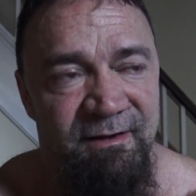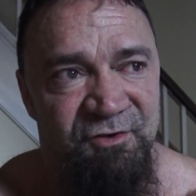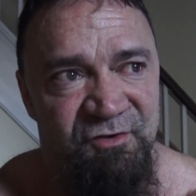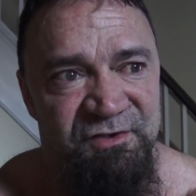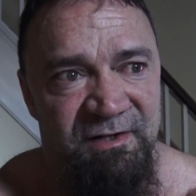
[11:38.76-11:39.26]

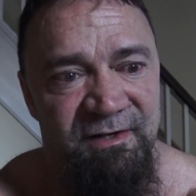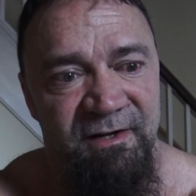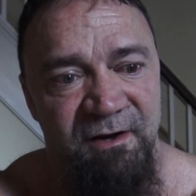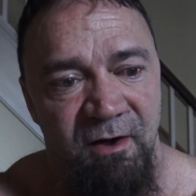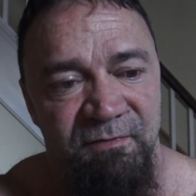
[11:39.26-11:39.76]

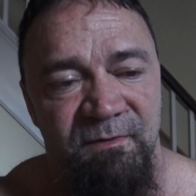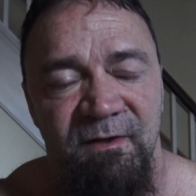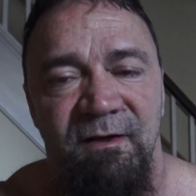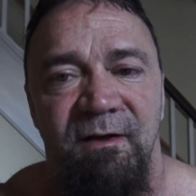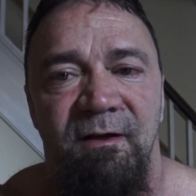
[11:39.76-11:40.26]
interestingly enough,
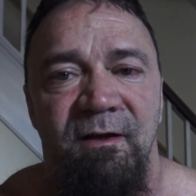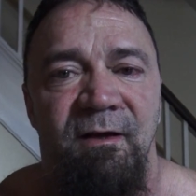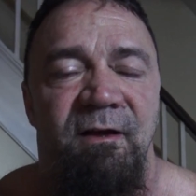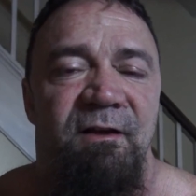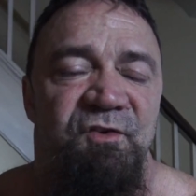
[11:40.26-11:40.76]

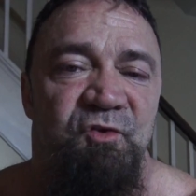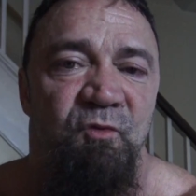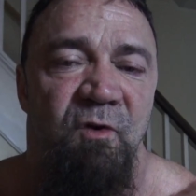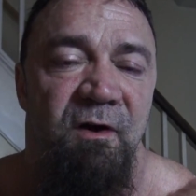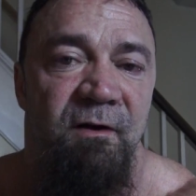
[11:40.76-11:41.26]

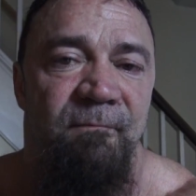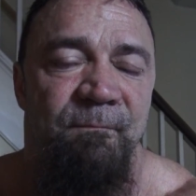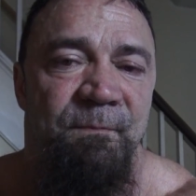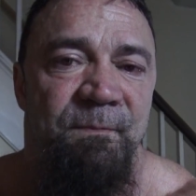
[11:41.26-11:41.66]
to, uh,